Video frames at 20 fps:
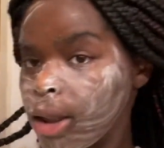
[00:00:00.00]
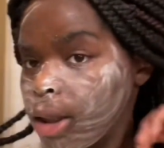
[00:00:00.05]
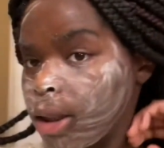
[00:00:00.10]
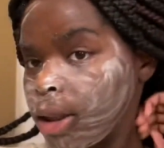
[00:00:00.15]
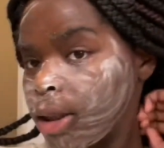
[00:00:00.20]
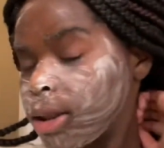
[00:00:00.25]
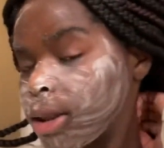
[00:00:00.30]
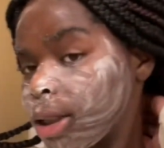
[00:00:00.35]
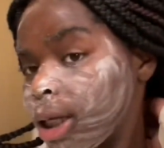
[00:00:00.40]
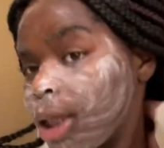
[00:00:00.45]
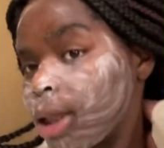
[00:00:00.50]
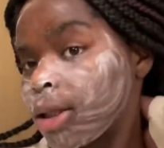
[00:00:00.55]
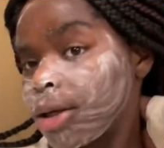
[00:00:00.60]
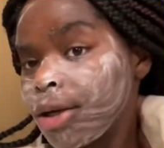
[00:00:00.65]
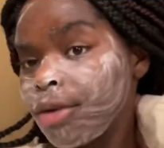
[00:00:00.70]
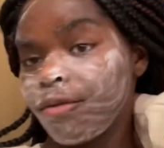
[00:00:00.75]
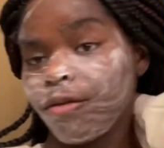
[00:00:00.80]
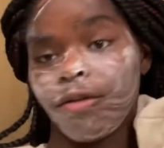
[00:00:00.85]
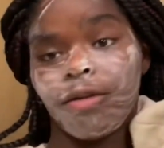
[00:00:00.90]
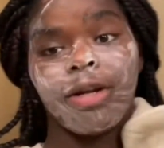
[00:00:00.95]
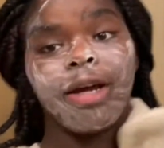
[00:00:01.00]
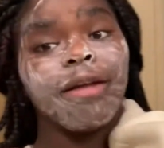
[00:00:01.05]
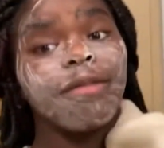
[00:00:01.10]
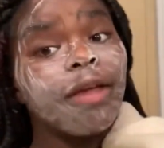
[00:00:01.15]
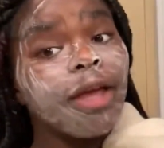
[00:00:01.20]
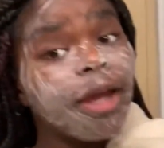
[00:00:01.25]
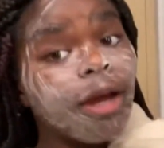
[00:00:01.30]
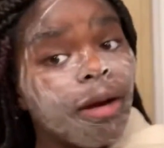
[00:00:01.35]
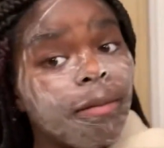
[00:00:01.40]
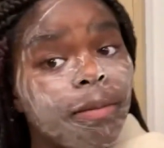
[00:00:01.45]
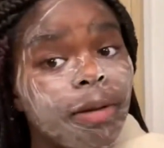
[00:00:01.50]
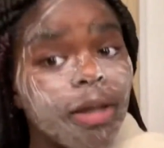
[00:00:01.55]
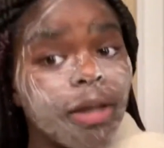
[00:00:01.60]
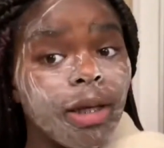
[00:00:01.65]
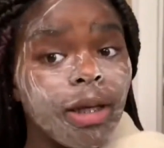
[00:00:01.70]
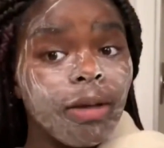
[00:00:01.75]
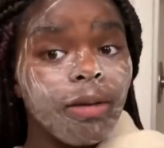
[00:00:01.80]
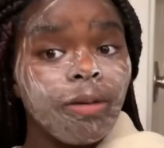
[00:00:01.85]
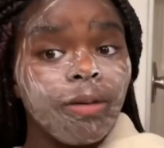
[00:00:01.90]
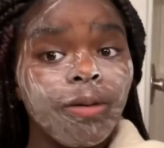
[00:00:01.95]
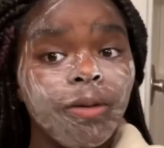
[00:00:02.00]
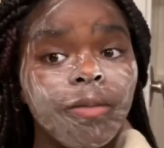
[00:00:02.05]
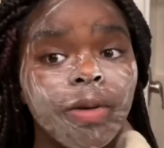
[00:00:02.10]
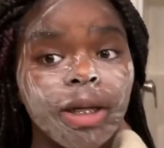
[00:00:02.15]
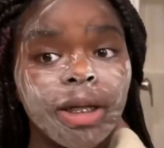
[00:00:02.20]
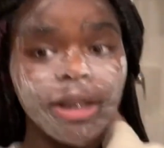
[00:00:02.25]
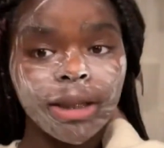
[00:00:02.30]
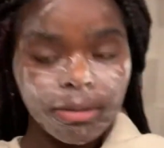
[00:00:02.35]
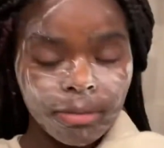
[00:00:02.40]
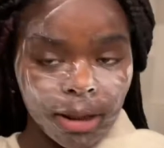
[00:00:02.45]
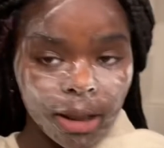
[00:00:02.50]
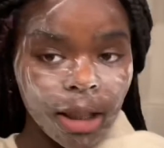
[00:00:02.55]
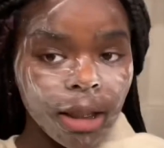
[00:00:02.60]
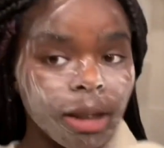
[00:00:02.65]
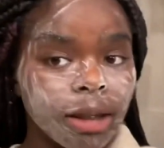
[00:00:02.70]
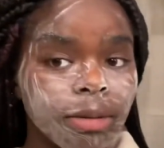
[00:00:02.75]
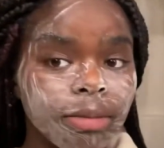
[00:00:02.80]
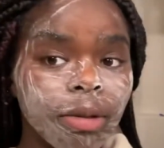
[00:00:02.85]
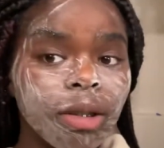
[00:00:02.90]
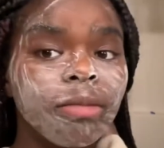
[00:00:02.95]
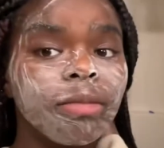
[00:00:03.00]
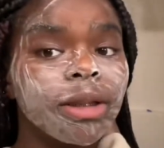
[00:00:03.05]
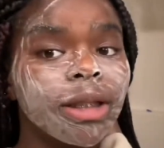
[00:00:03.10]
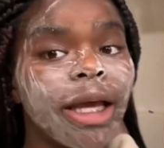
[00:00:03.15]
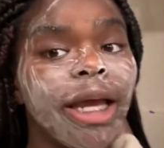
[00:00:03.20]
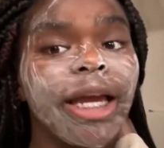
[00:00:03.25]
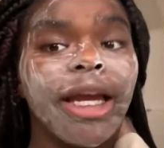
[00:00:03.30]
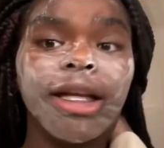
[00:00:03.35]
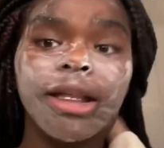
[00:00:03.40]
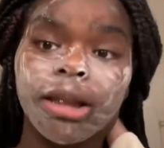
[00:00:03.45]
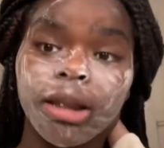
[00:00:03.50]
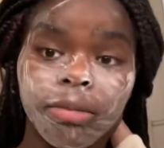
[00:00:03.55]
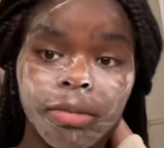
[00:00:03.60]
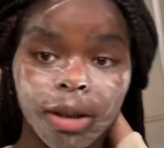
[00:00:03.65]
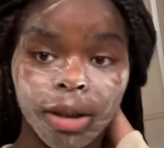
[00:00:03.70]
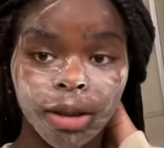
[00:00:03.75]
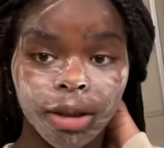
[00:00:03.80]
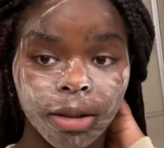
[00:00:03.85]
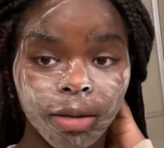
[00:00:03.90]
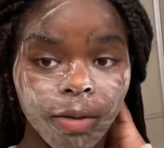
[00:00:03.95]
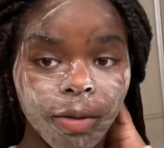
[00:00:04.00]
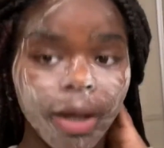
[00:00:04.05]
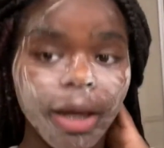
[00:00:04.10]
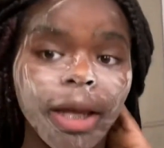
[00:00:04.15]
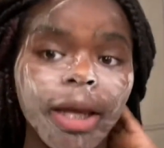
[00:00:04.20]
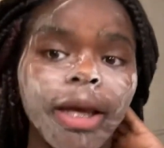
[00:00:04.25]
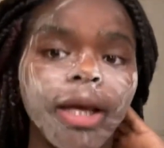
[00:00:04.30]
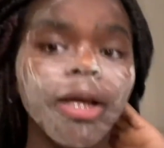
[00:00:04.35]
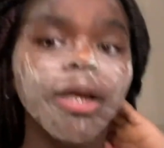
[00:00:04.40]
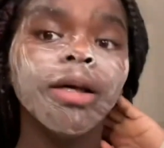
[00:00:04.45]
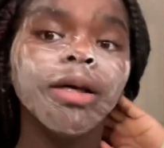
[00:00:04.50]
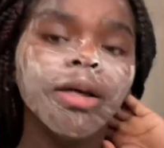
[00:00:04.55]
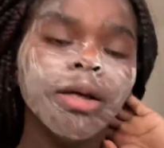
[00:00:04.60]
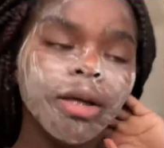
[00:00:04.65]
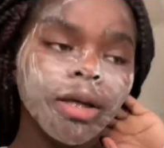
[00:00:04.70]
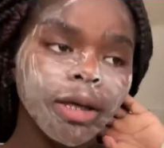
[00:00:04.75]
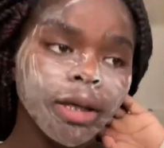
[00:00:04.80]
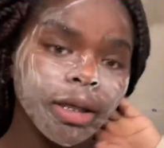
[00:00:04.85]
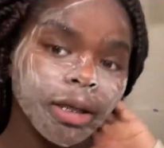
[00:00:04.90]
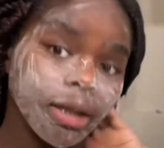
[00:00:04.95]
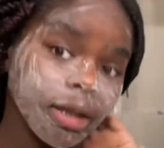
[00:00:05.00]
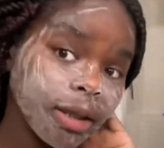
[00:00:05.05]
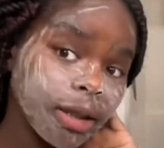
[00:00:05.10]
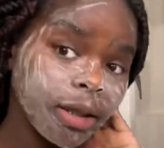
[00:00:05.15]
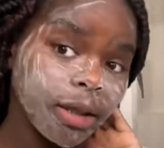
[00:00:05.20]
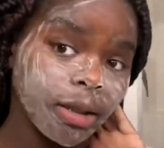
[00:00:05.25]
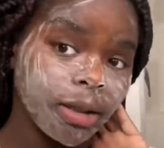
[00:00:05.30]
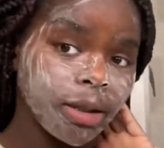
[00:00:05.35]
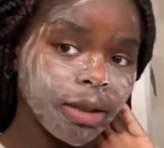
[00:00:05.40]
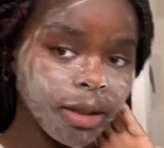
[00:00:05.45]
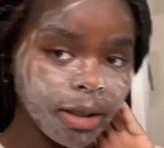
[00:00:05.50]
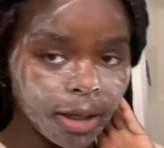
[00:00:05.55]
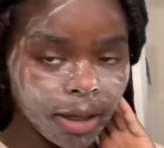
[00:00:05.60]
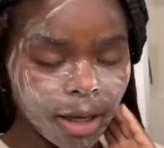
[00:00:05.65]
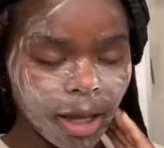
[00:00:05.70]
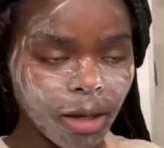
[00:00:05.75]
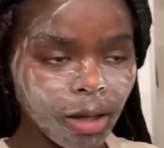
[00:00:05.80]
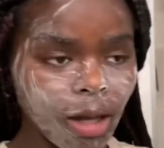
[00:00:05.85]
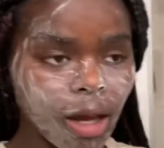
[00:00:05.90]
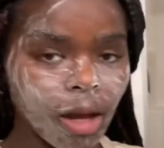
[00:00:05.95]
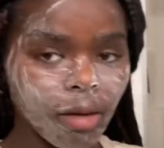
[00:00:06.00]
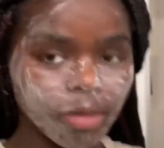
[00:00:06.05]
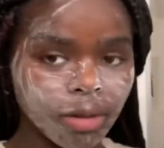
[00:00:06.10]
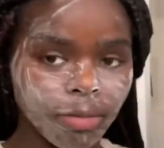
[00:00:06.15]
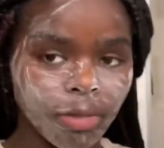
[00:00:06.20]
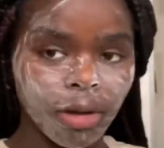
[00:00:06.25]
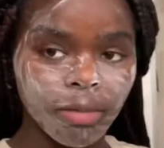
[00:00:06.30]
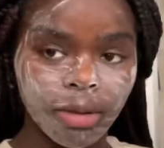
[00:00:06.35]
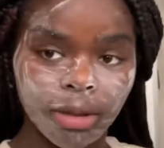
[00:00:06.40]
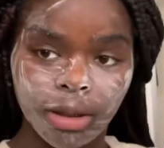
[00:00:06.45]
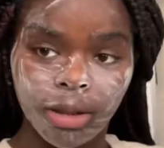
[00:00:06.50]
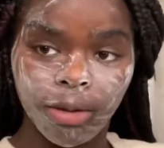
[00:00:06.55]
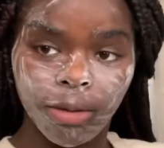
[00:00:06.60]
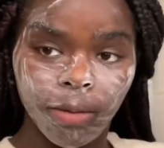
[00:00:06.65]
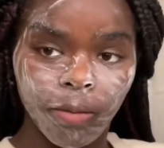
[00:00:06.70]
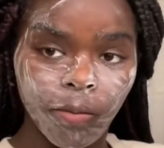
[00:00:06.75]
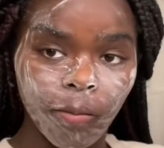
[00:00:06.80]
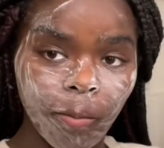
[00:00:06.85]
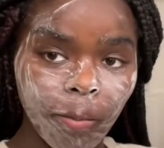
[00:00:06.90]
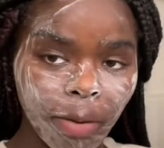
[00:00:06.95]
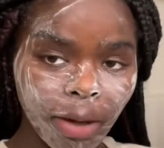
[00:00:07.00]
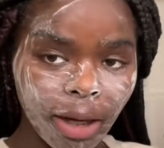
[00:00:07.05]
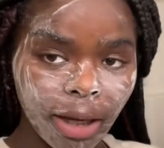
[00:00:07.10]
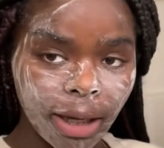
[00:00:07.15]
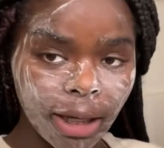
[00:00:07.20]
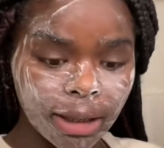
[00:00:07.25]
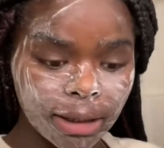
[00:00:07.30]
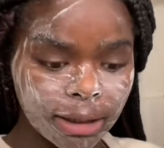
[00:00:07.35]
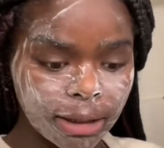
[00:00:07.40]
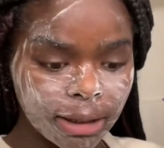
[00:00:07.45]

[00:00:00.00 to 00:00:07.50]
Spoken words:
it is 9:34 and I have the hair up in Gil because my daughter's appointment is like 18 minutes away. And yeah, y'all know how appointments go. But